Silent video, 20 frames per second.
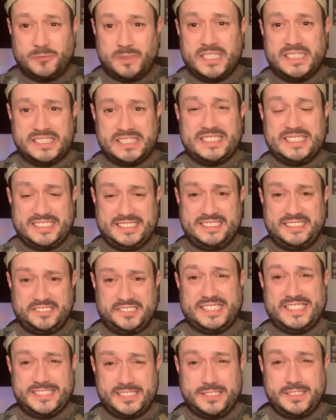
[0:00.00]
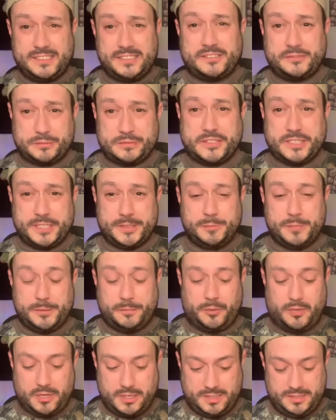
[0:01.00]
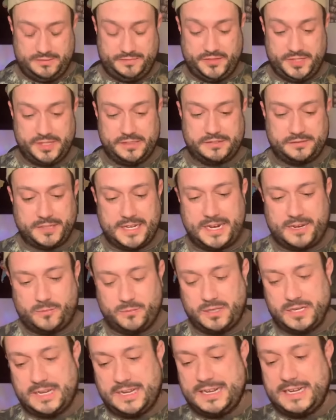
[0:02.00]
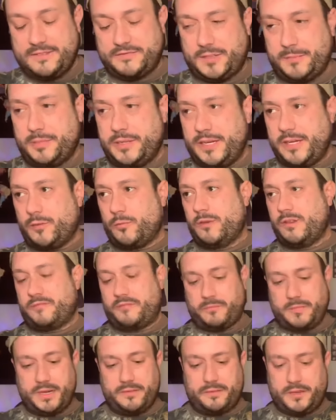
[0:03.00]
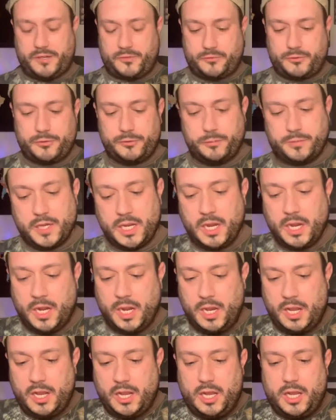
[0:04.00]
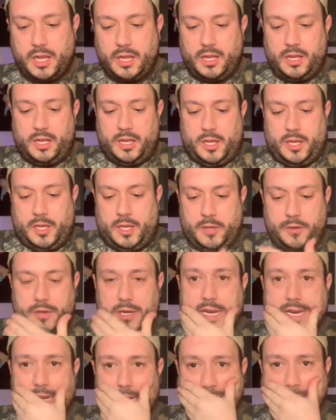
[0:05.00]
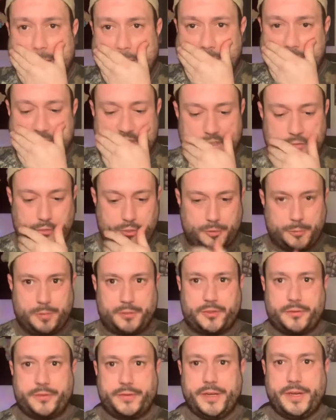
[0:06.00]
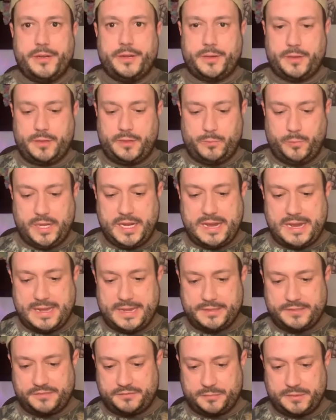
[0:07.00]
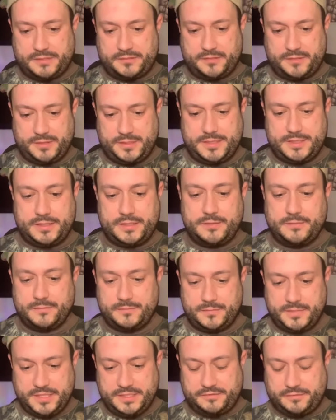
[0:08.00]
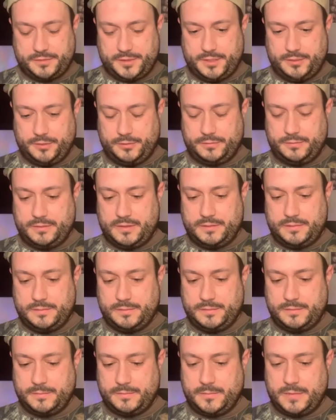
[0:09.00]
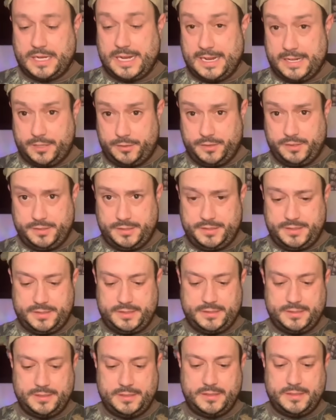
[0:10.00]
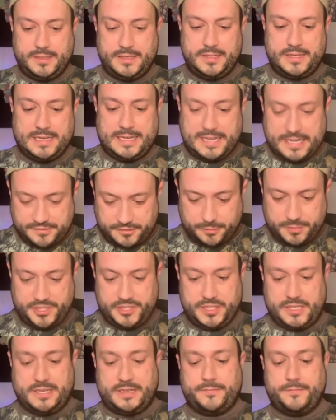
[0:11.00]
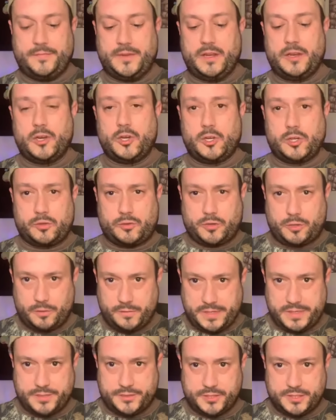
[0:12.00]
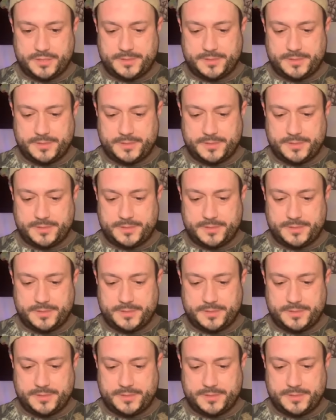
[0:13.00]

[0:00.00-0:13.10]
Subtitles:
did I decide that this was gonna be part of this now where I have to pick one from every group? Okay, so group three, we had Switzerland, Israel, Ireland, Azerbaijan, Croatia.